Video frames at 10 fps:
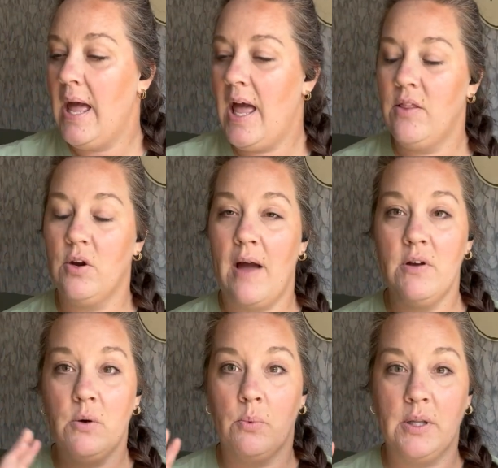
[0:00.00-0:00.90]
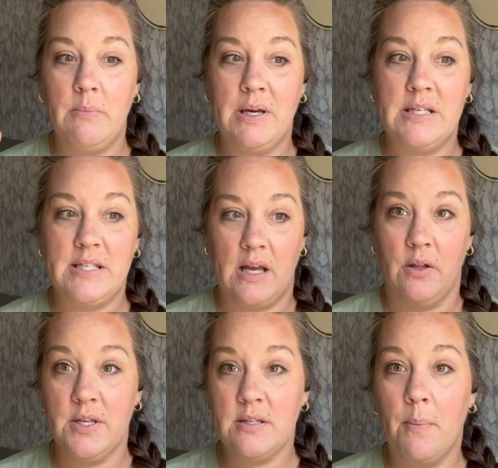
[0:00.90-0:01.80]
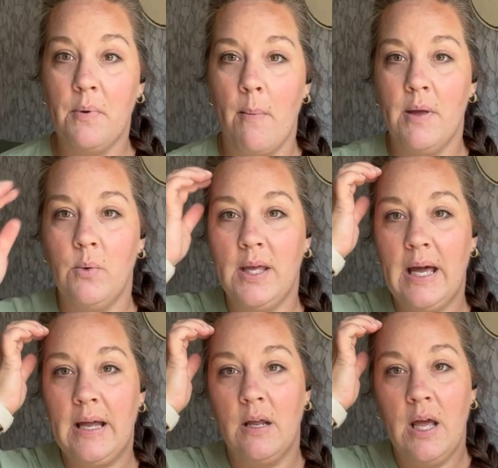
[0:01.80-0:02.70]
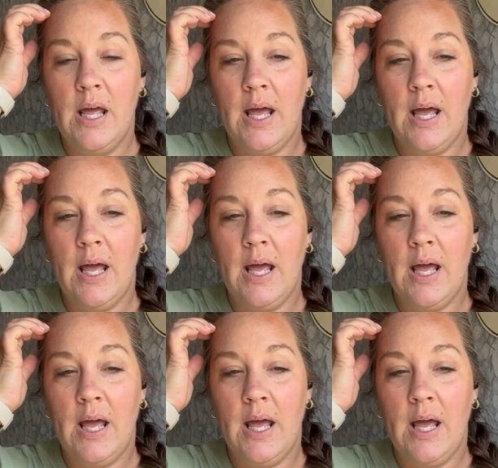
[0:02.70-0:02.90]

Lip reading: And they're having a really big sale this upcoming weekend.